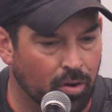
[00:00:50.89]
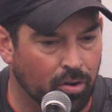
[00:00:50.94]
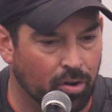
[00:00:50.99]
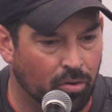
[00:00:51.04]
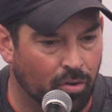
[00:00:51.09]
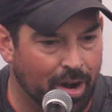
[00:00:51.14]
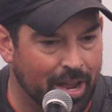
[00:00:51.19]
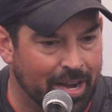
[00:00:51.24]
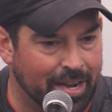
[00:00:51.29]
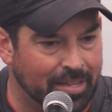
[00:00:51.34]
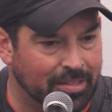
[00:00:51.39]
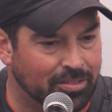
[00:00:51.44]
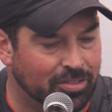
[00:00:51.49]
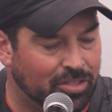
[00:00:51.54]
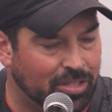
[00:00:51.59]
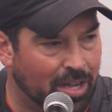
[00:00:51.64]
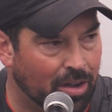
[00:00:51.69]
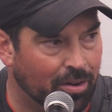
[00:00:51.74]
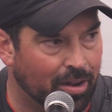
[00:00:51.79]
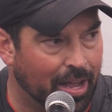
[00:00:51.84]
grade it and
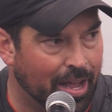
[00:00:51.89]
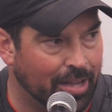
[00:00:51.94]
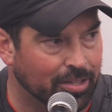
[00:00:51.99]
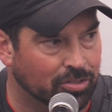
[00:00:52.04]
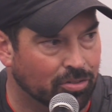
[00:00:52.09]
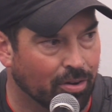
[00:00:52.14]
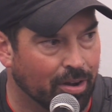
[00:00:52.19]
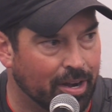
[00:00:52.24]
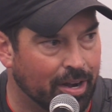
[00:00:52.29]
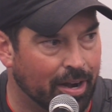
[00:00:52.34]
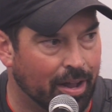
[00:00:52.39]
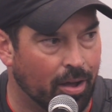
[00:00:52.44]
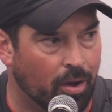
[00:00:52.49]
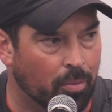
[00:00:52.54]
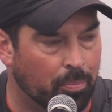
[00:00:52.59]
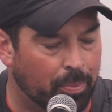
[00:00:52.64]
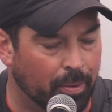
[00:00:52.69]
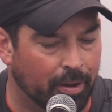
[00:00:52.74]
see how guys grade it out.